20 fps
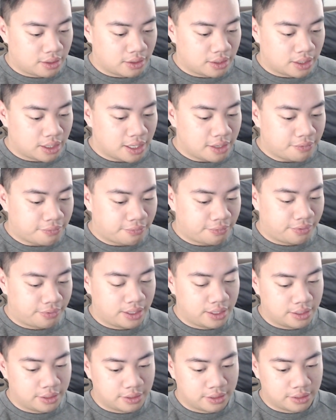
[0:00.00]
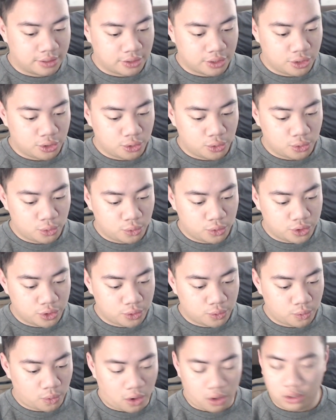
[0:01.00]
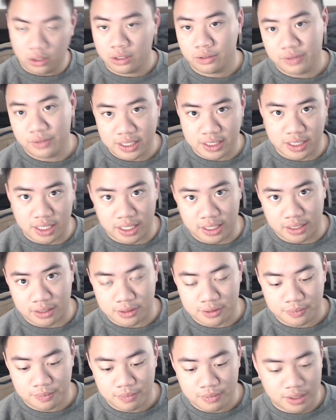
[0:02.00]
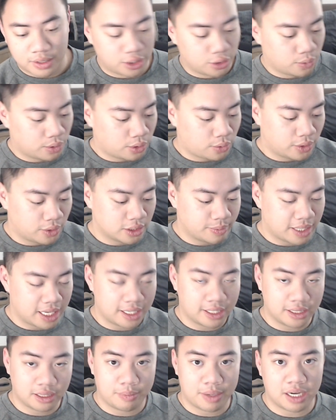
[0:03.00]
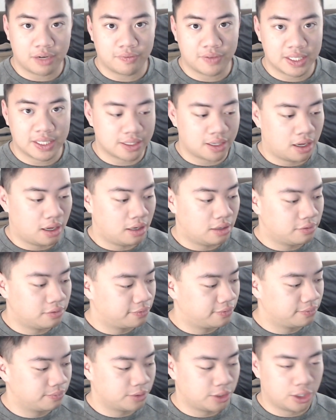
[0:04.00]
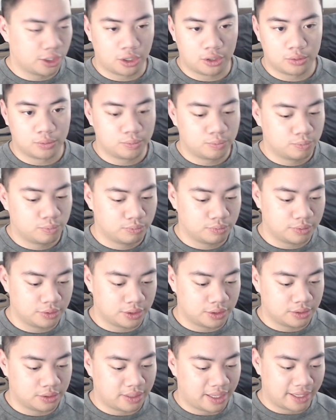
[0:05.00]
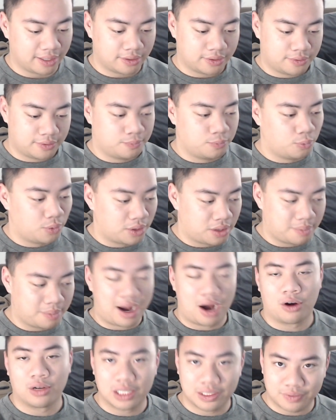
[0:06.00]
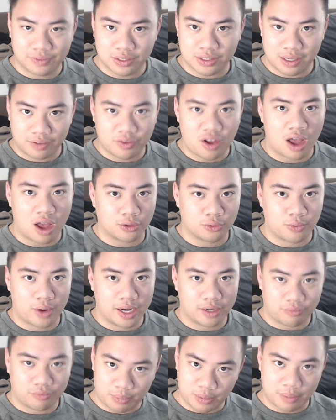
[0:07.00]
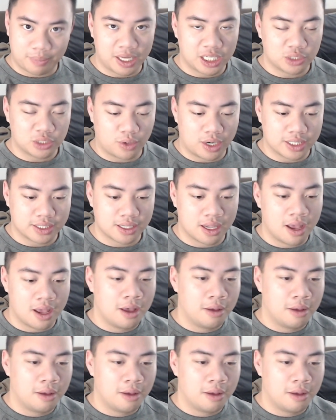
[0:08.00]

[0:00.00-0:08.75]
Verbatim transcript: If you do all of these things, you are going to be getting the benefits of, you know, like what the power lifters have gotten right from the bench press.